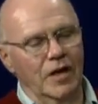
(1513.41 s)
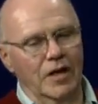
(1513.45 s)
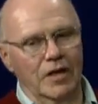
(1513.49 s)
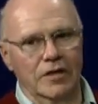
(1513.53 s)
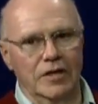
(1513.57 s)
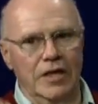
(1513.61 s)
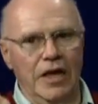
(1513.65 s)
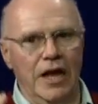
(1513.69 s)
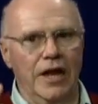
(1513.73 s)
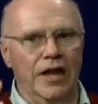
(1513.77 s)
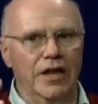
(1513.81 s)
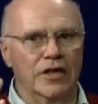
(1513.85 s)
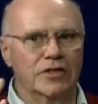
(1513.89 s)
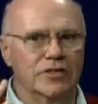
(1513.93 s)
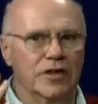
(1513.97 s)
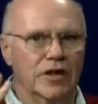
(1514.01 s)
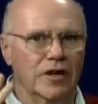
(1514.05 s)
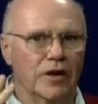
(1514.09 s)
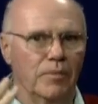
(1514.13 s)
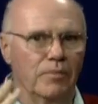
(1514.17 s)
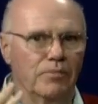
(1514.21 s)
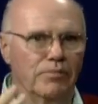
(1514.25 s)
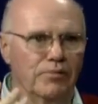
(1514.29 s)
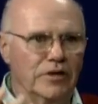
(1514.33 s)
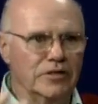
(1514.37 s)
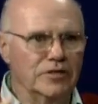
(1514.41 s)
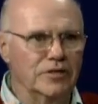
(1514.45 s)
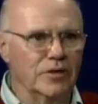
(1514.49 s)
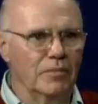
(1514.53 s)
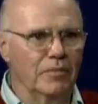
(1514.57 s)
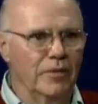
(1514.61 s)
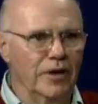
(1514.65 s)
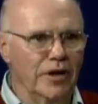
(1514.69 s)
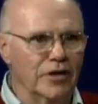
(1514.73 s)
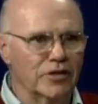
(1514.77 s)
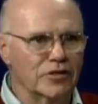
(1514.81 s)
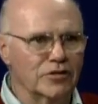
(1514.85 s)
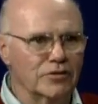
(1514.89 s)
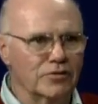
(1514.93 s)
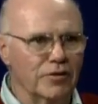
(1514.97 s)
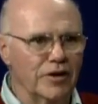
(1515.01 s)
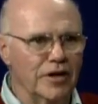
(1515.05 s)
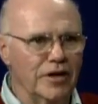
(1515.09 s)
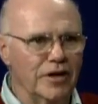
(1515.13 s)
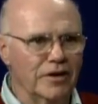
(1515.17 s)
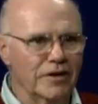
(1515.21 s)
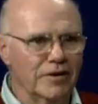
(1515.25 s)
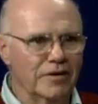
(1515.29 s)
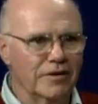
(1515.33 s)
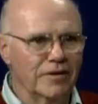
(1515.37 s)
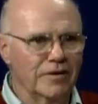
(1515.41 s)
Then he's in the prison ministry.